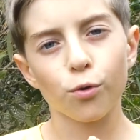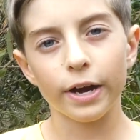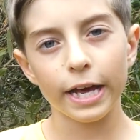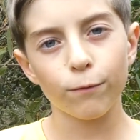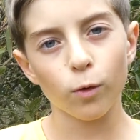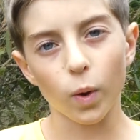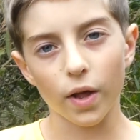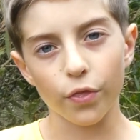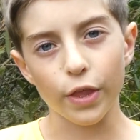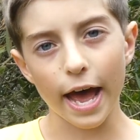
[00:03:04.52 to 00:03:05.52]
pretty for
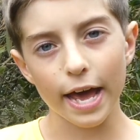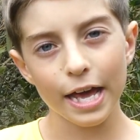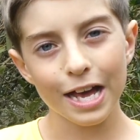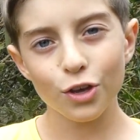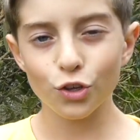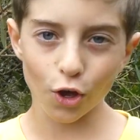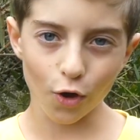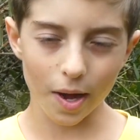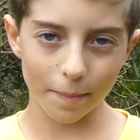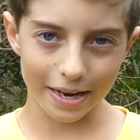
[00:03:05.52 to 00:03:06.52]
one day, so
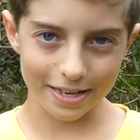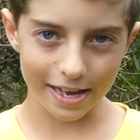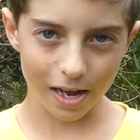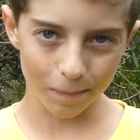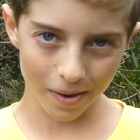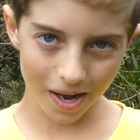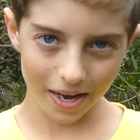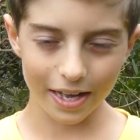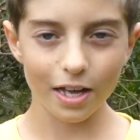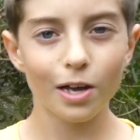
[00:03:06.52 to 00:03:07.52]
I better say
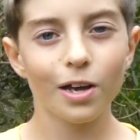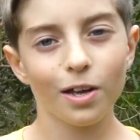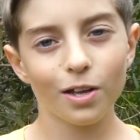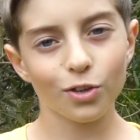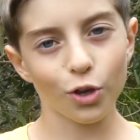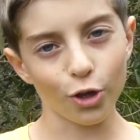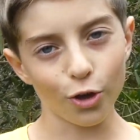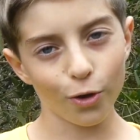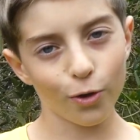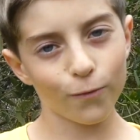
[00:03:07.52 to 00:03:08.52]
goodbye. So
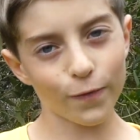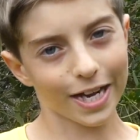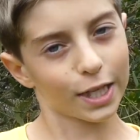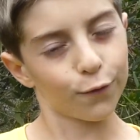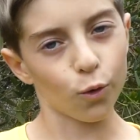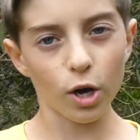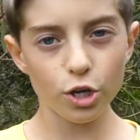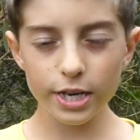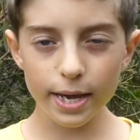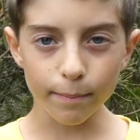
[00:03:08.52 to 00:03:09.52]
thanks for
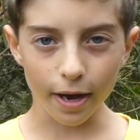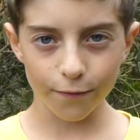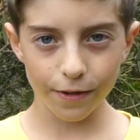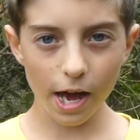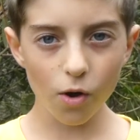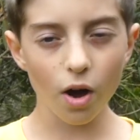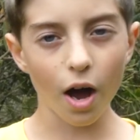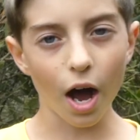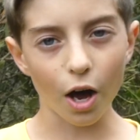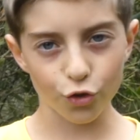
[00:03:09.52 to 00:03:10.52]
watching and bye for now.
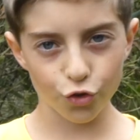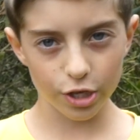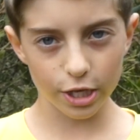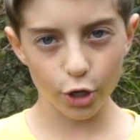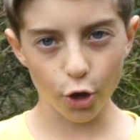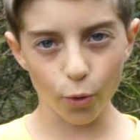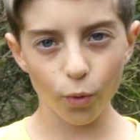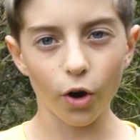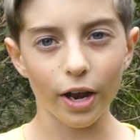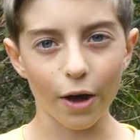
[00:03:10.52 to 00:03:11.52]
I'll see you
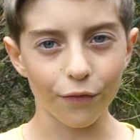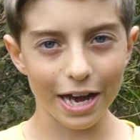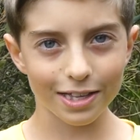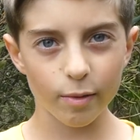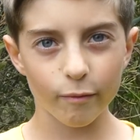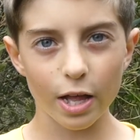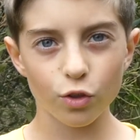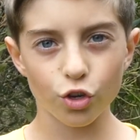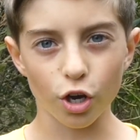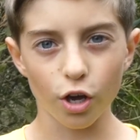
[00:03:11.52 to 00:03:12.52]
on our next
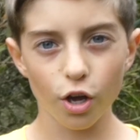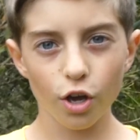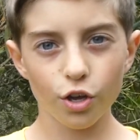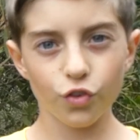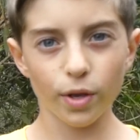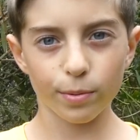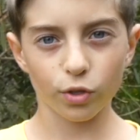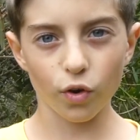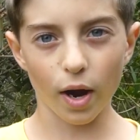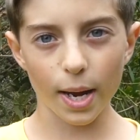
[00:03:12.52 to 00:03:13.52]
adventure.
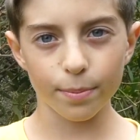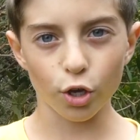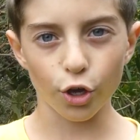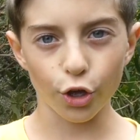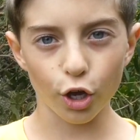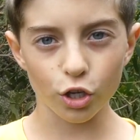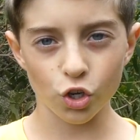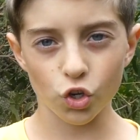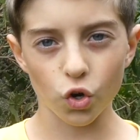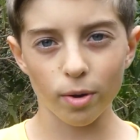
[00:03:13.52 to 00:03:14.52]
Subscribe so you
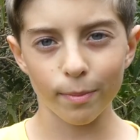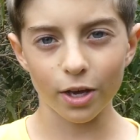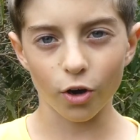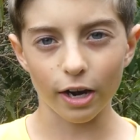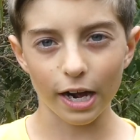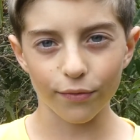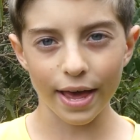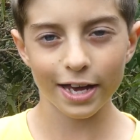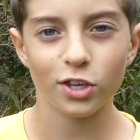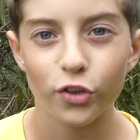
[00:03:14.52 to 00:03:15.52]
can join me on our
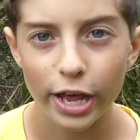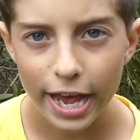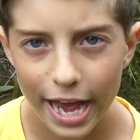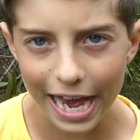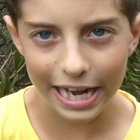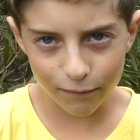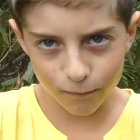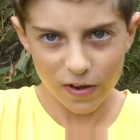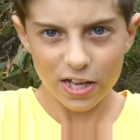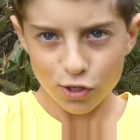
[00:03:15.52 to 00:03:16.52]
next
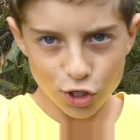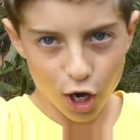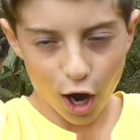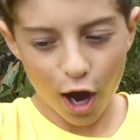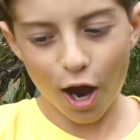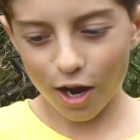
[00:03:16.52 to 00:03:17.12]
adventure.